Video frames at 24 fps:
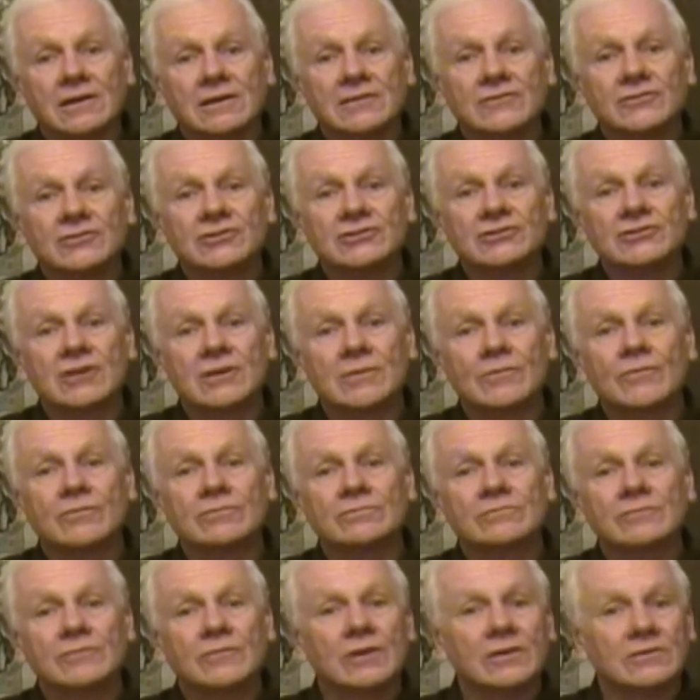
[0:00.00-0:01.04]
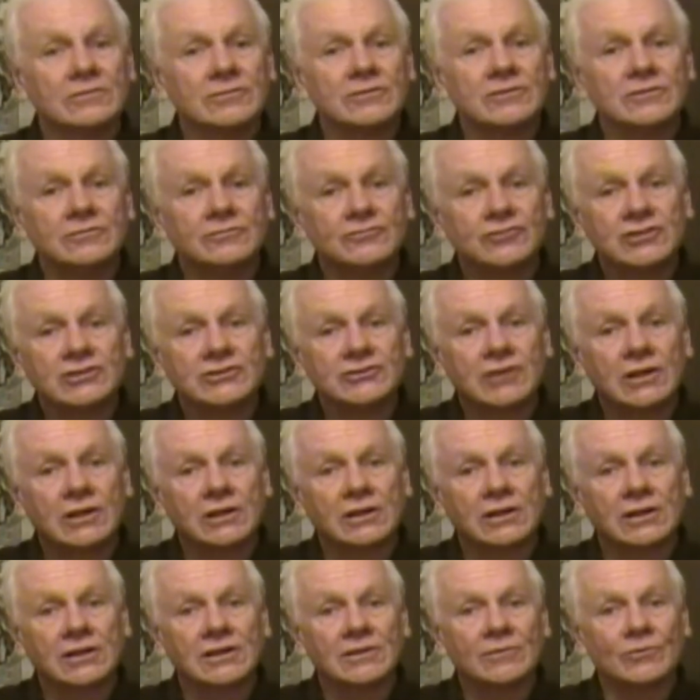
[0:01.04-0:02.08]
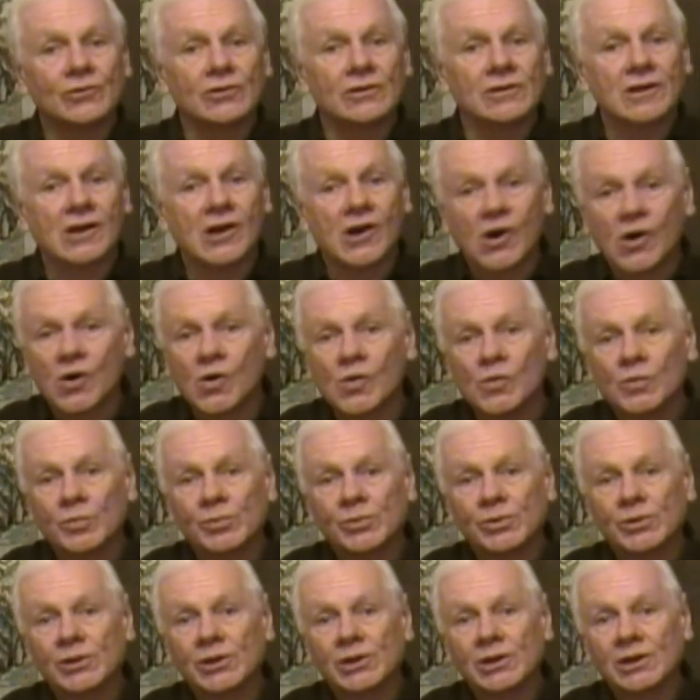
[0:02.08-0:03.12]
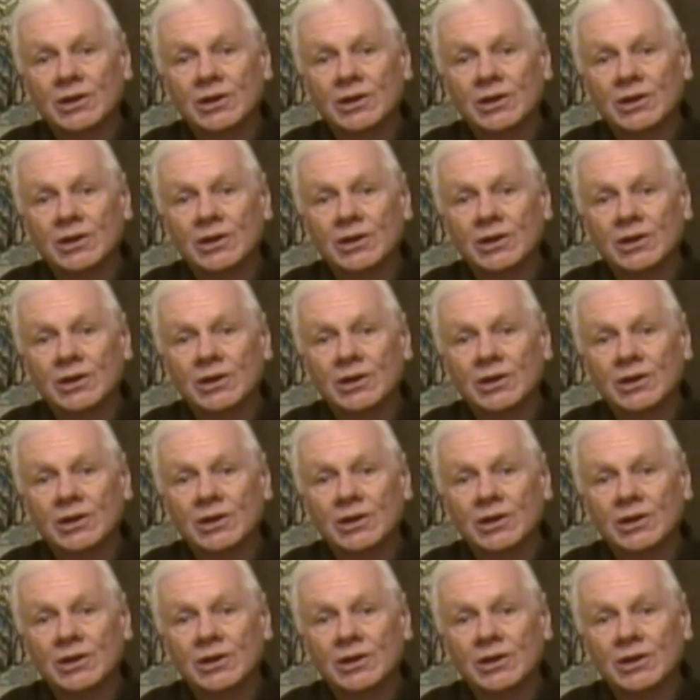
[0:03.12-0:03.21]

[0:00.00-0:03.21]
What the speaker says: give you just a glimmer of hope.